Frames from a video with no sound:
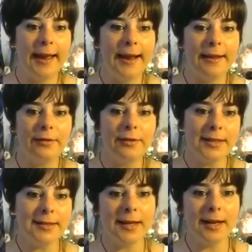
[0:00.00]
And
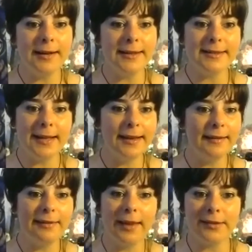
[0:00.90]
this card is
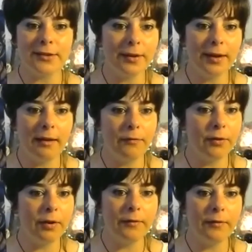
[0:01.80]
saying that's okay. If
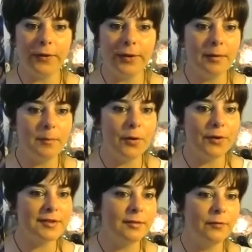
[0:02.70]
you don't fit in the
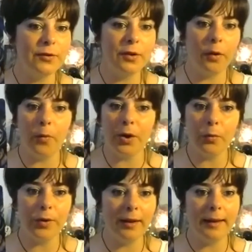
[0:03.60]
box and if you don't want to
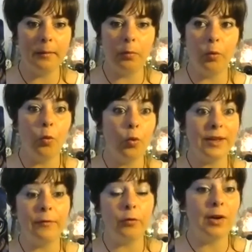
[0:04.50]
wear a label, or
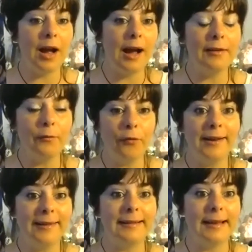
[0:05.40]
if you can't
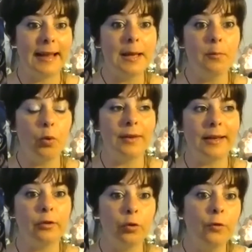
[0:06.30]
find a label
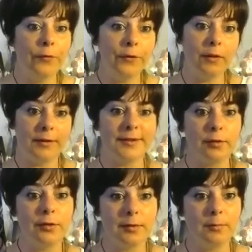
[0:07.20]
that you feel is
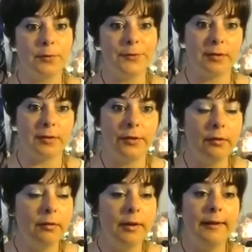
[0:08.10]
suitable to
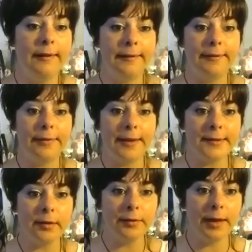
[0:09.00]
you,
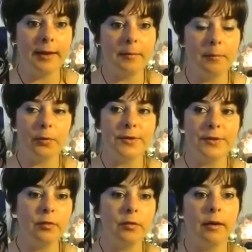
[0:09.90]
that's okay,
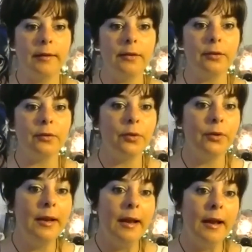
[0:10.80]
because you're going through
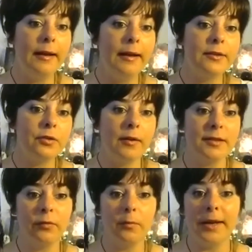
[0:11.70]
a
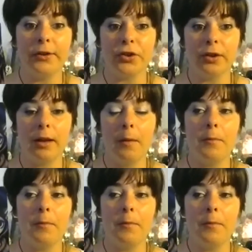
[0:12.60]
transformation, a